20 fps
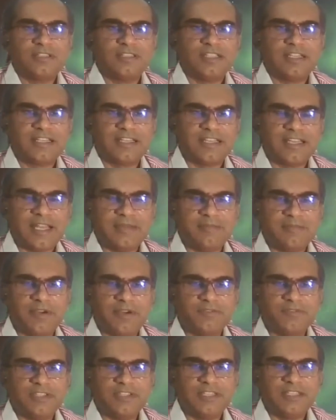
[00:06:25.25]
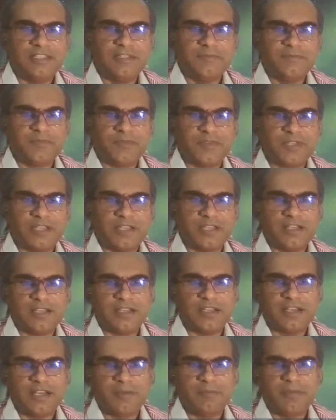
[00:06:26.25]
the crime of the
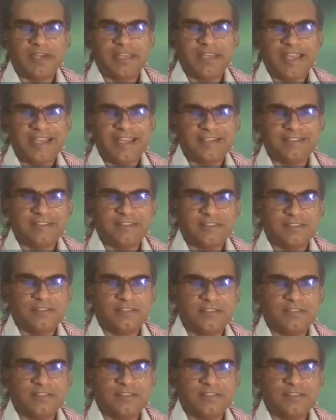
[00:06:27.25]
upper head,